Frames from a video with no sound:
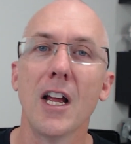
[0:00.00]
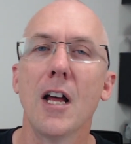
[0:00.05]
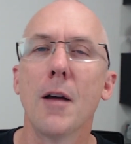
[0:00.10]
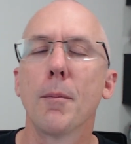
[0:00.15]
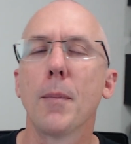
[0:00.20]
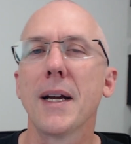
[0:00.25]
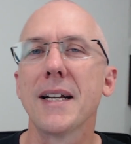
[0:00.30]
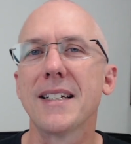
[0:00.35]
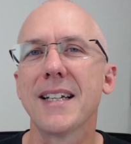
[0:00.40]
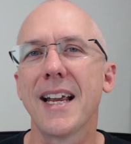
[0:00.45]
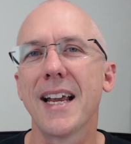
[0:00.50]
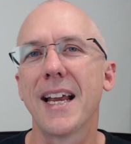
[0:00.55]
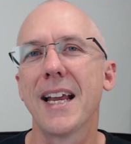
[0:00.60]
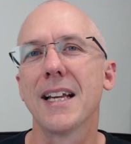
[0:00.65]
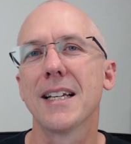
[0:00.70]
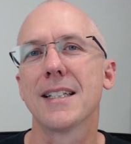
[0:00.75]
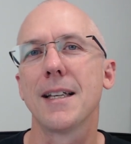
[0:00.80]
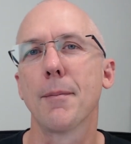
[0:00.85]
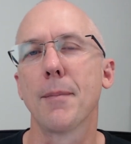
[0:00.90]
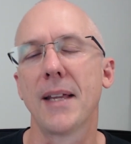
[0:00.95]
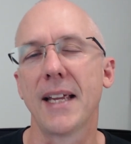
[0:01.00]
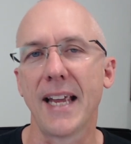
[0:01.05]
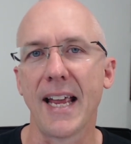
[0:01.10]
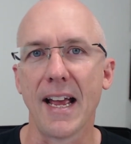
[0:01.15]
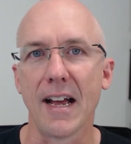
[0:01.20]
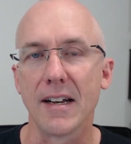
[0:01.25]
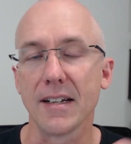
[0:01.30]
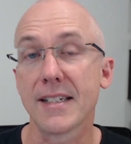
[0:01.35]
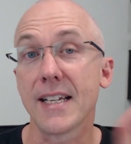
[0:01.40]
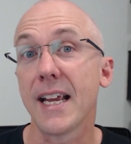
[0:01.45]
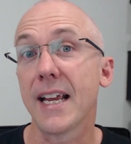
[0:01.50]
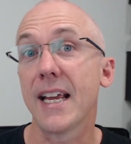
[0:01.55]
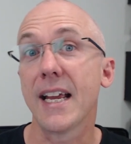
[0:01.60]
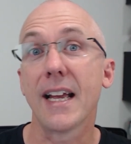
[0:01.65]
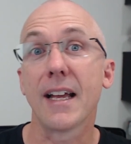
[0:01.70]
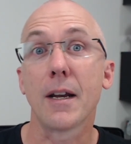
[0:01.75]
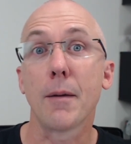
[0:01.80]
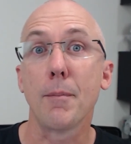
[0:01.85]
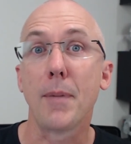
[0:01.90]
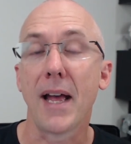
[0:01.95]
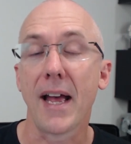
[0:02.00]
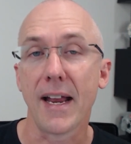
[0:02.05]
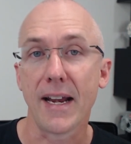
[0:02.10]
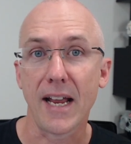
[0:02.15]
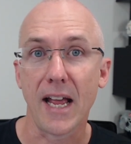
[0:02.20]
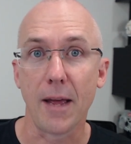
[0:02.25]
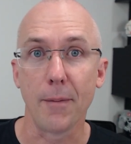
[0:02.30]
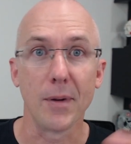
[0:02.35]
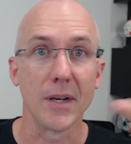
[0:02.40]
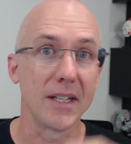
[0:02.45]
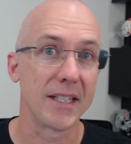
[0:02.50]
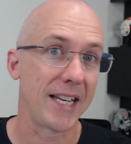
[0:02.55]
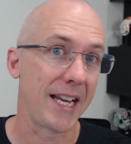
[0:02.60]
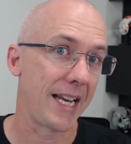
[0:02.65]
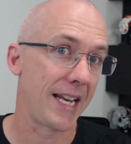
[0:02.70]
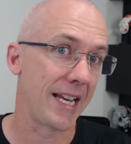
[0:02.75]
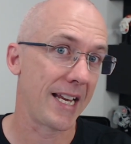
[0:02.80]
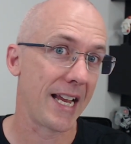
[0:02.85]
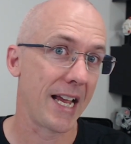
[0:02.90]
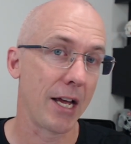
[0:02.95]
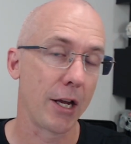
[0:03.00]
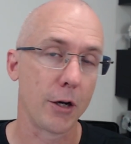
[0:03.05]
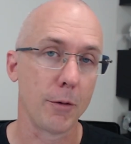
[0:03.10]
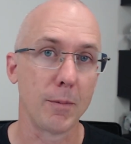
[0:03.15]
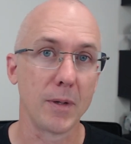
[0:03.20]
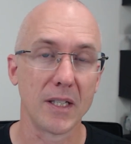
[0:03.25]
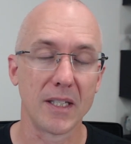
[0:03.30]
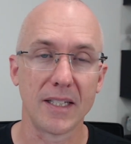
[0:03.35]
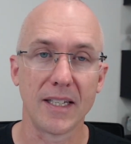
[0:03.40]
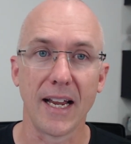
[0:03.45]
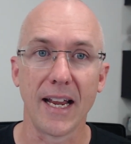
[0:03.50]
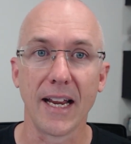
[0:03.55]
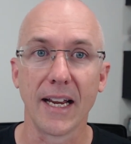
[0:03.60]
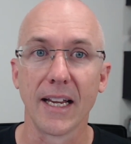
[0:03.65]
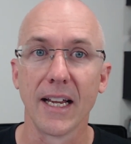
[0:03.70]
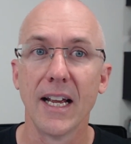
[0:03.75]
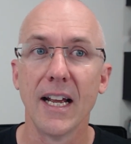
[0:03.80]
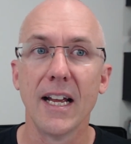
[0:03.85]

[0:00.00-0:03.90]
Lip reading: By taking something out, taking out a bad habit, taking out a mistake,